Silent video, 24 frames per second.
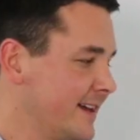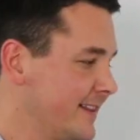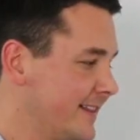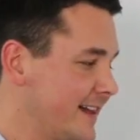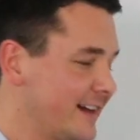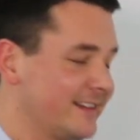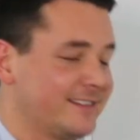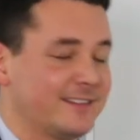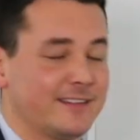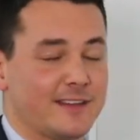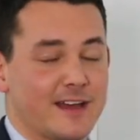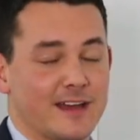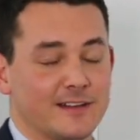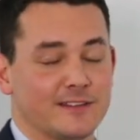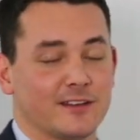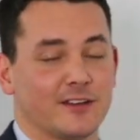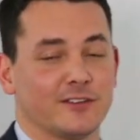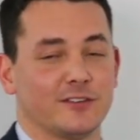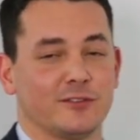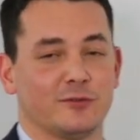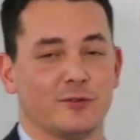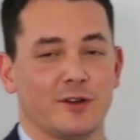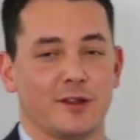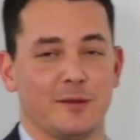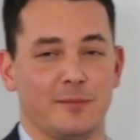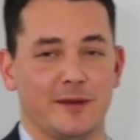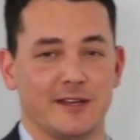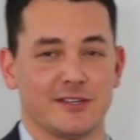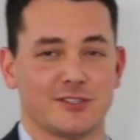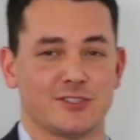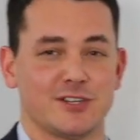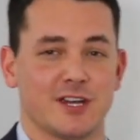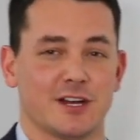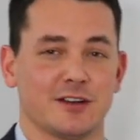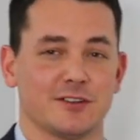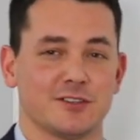That's also one of the
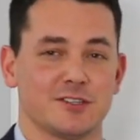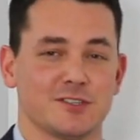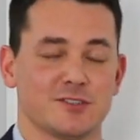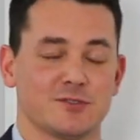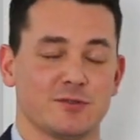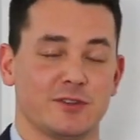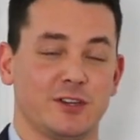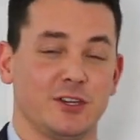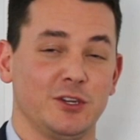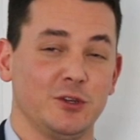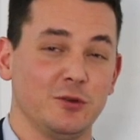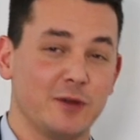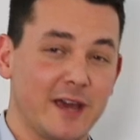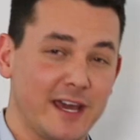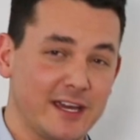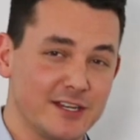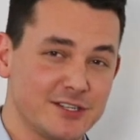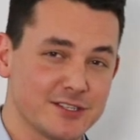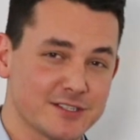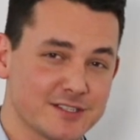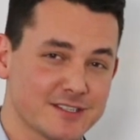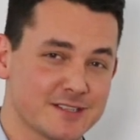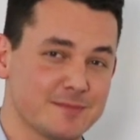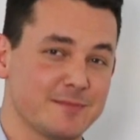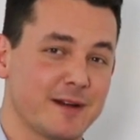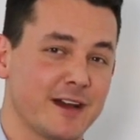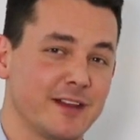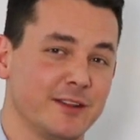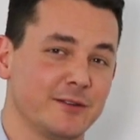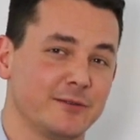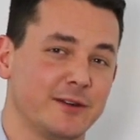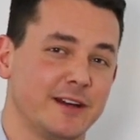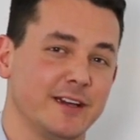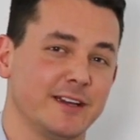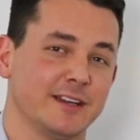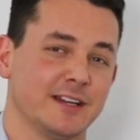biggest challenges with new agents, by
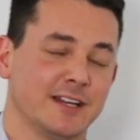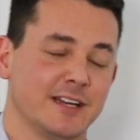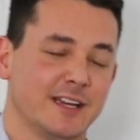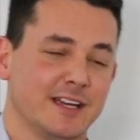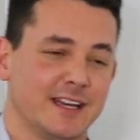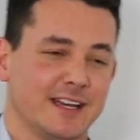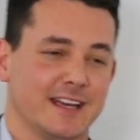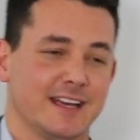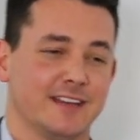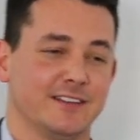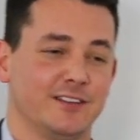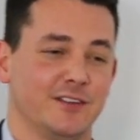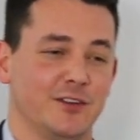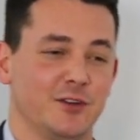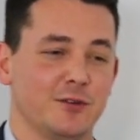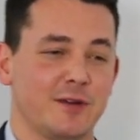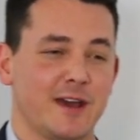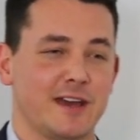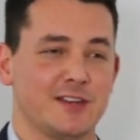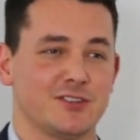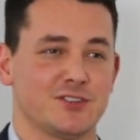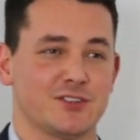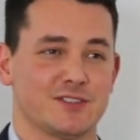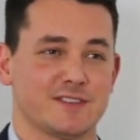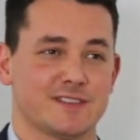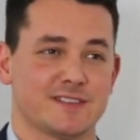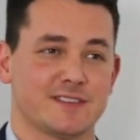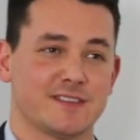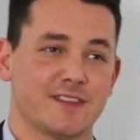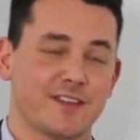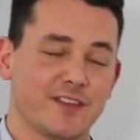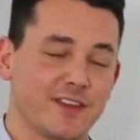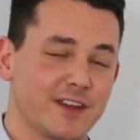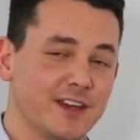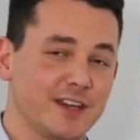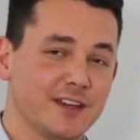the way, is new agents
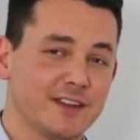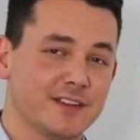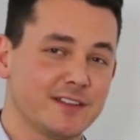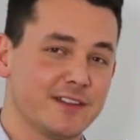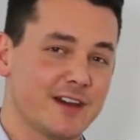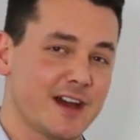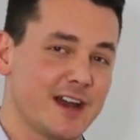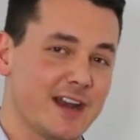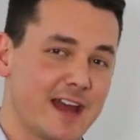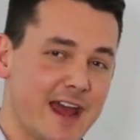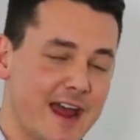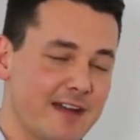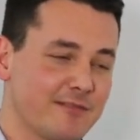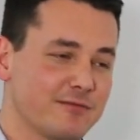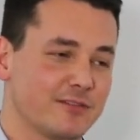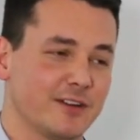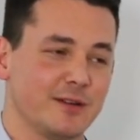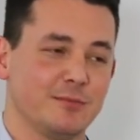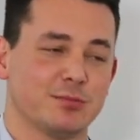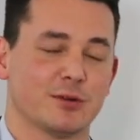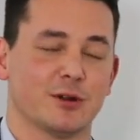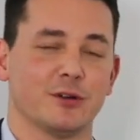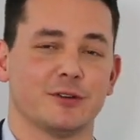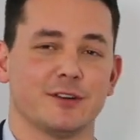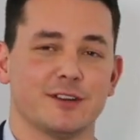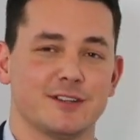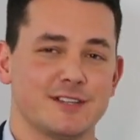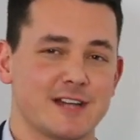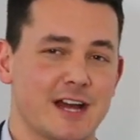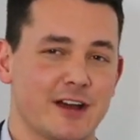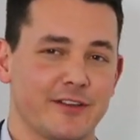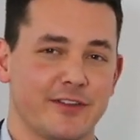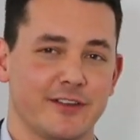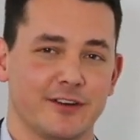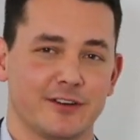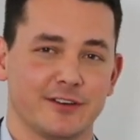think that every brokerage
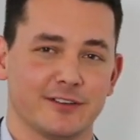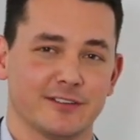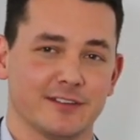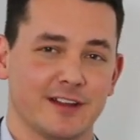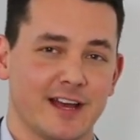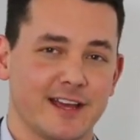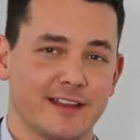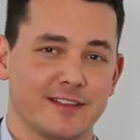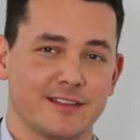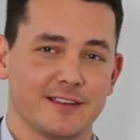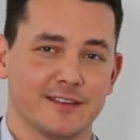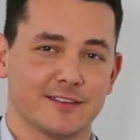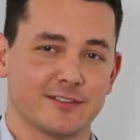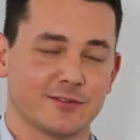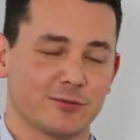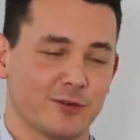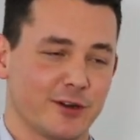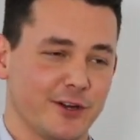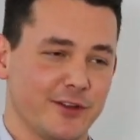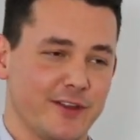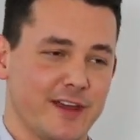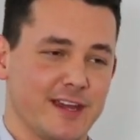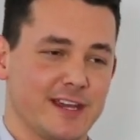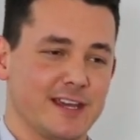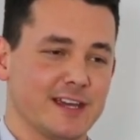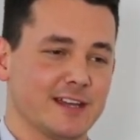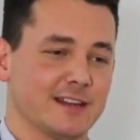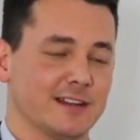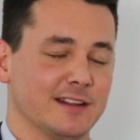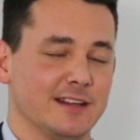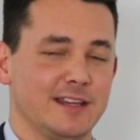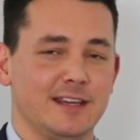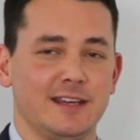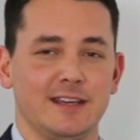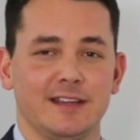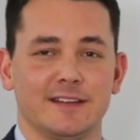out there is like this, where they get
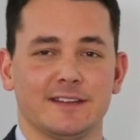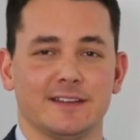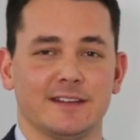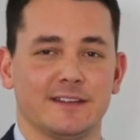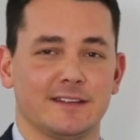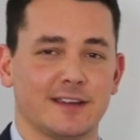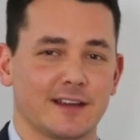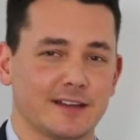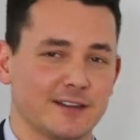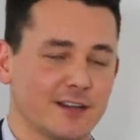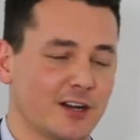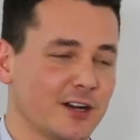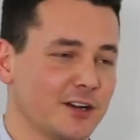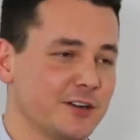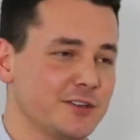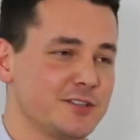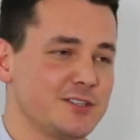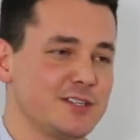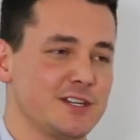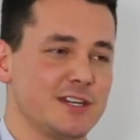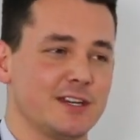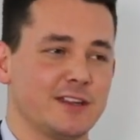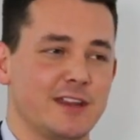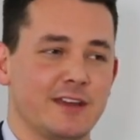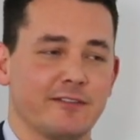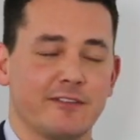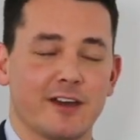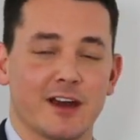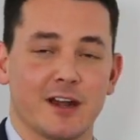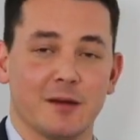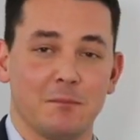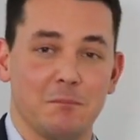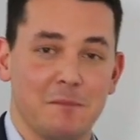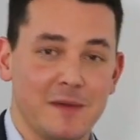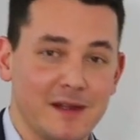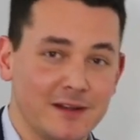leads and technology, and they've
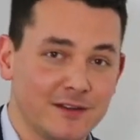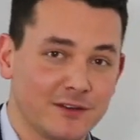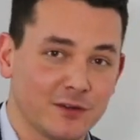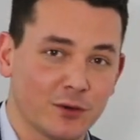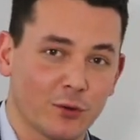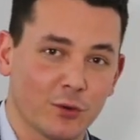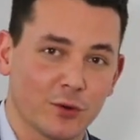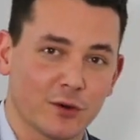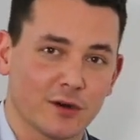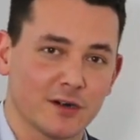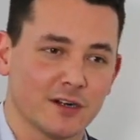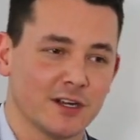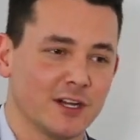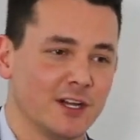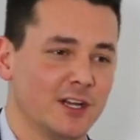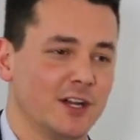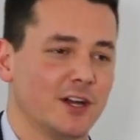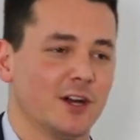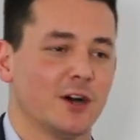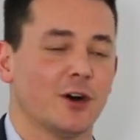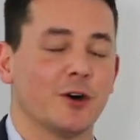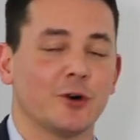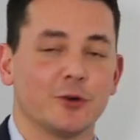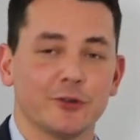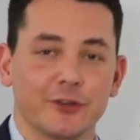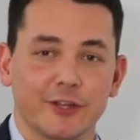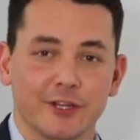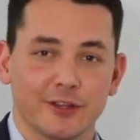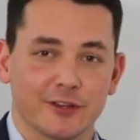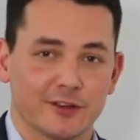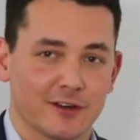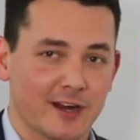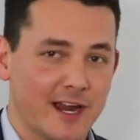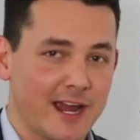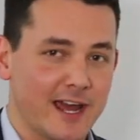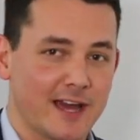got a mentor holding
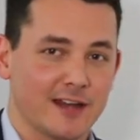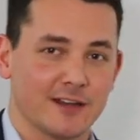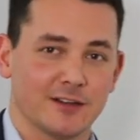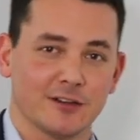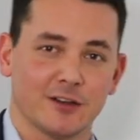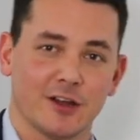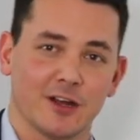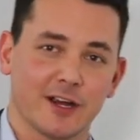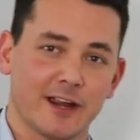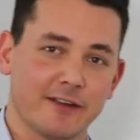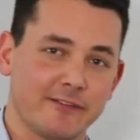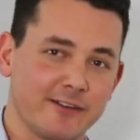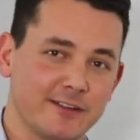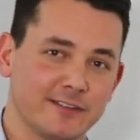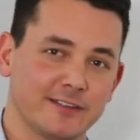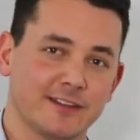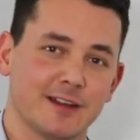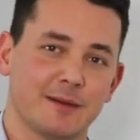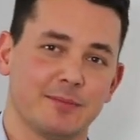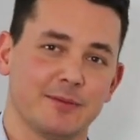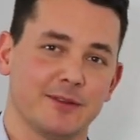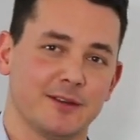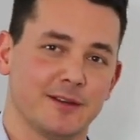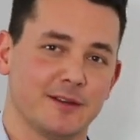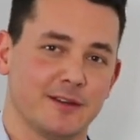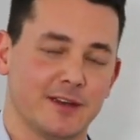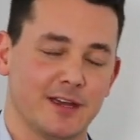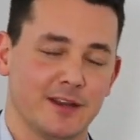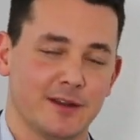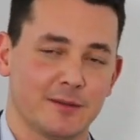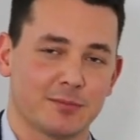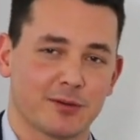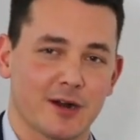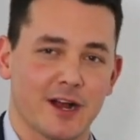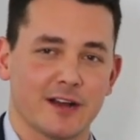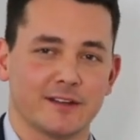their hand along every step in
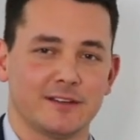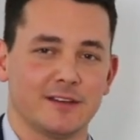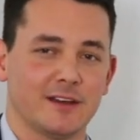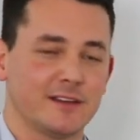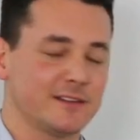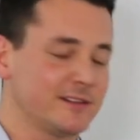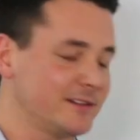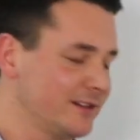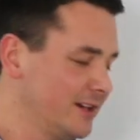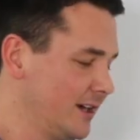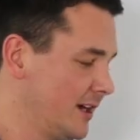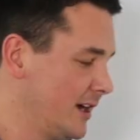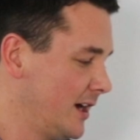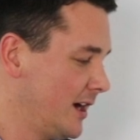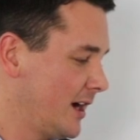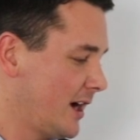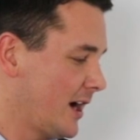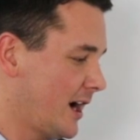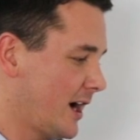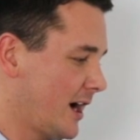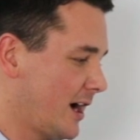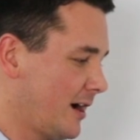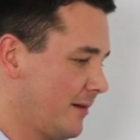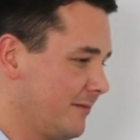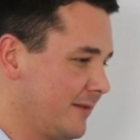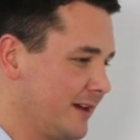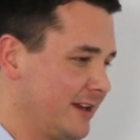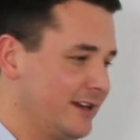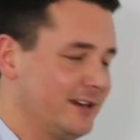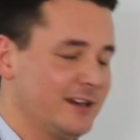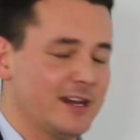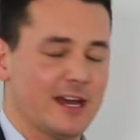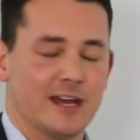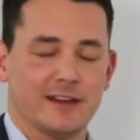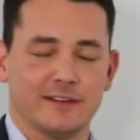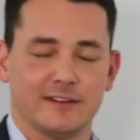the process.
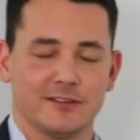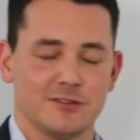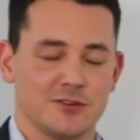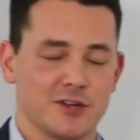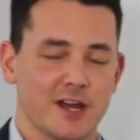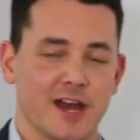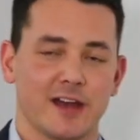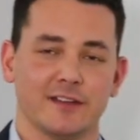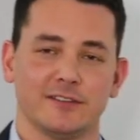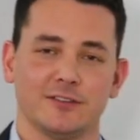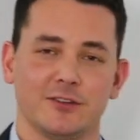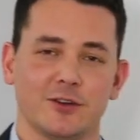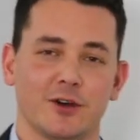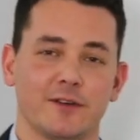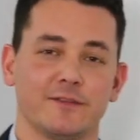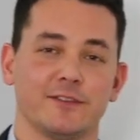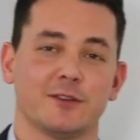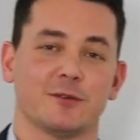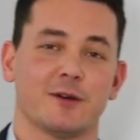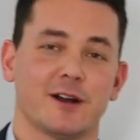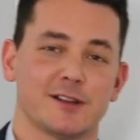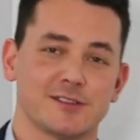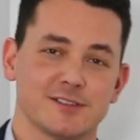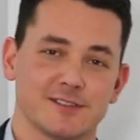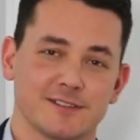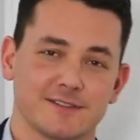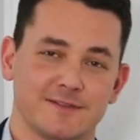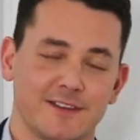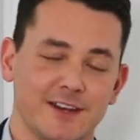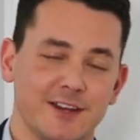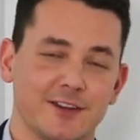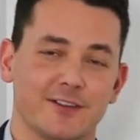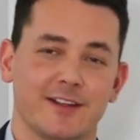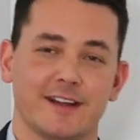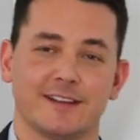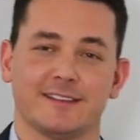And as you guys know, if you're watching this
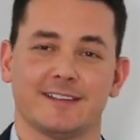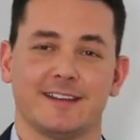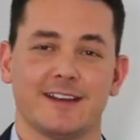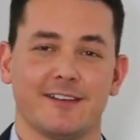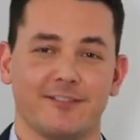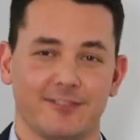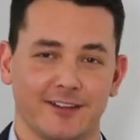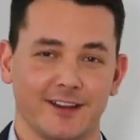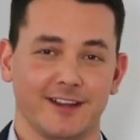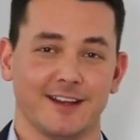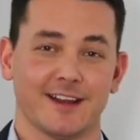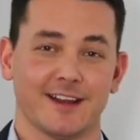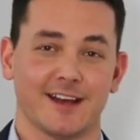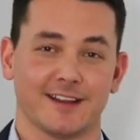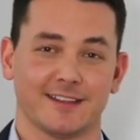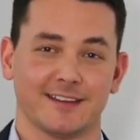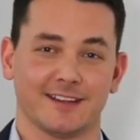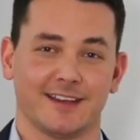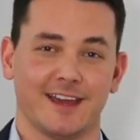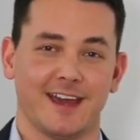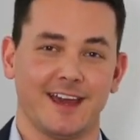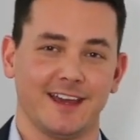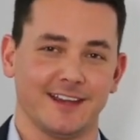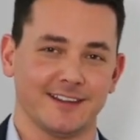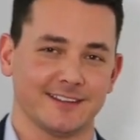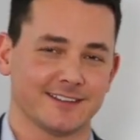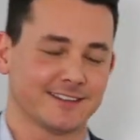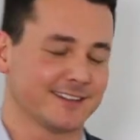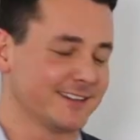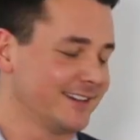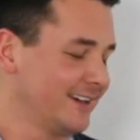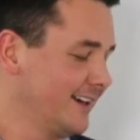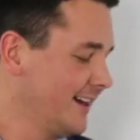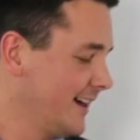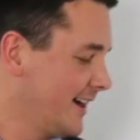video, that's definitely not the case.